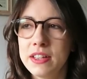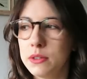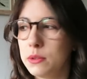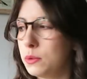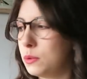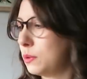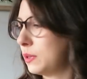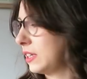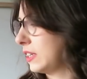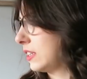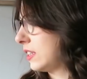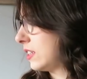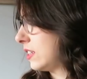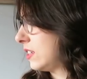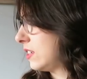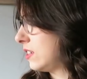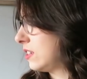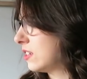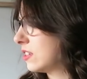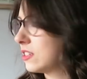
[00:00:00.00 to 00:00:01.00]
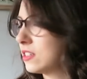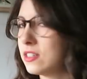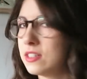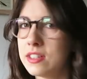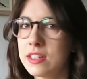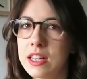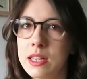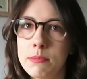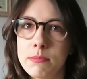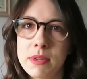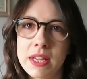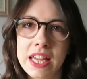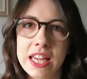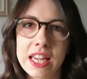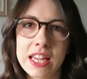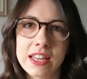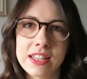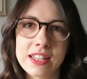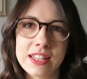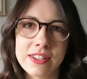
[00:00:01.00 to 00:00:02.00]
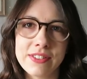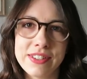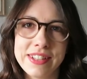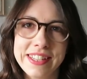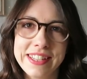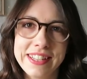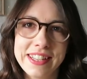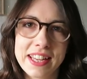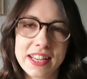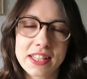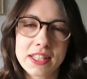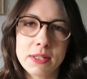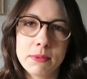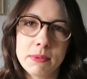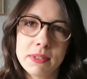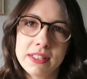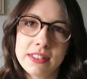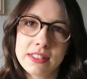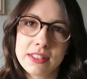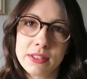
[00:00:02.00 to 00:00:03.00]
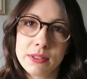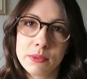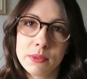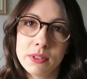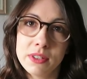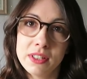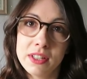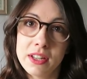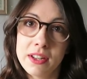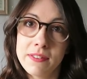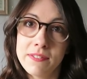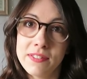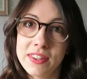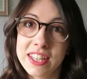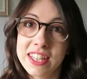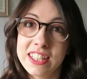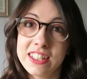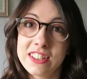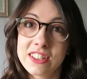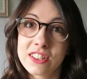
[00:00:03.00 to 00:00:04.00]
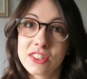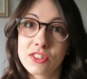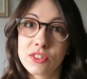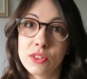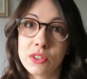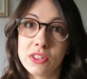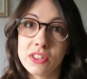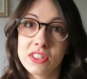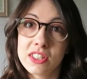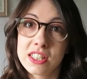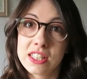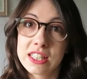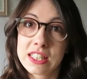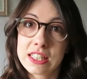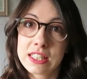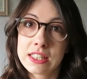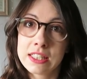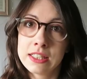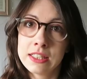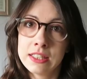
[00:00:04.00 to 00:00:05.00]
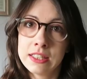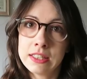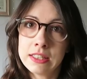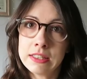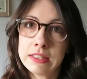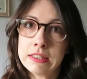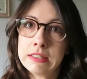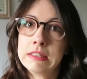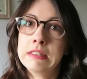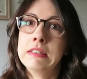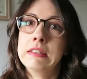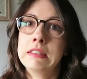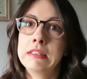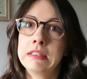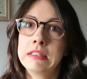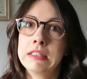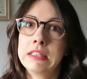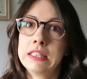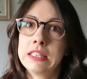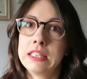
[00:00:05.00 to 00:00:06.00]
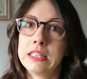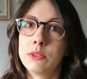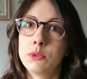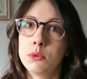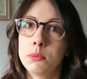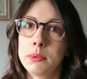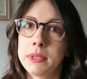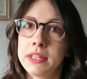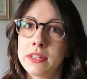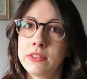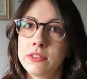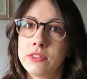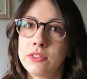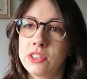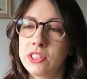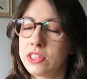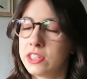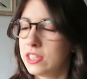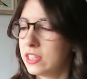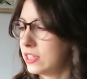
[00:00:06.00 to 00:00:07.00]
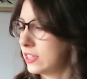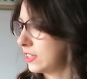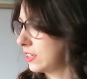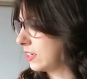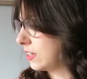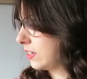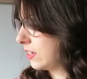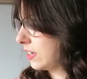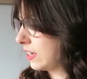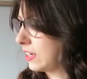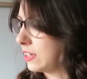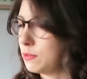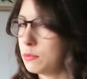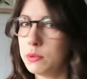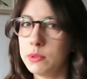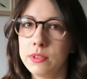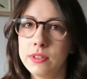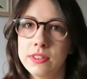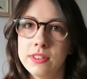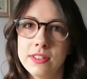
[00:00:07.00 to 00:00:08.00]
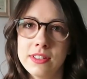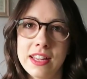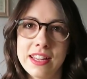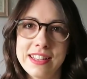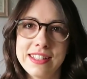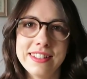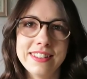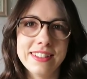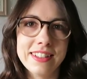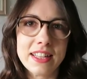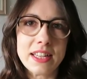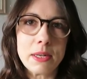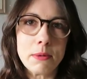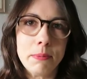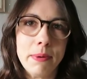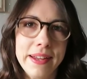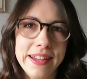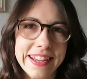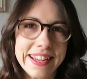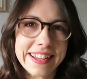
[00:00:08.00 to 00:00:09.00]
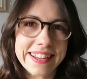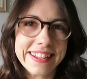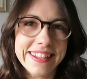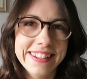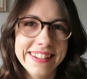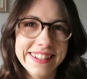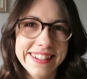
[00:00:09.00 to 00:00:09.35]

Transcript: who is just sleeping down here next to me. So fingers crossed it'll be all right and he will stay sleeping.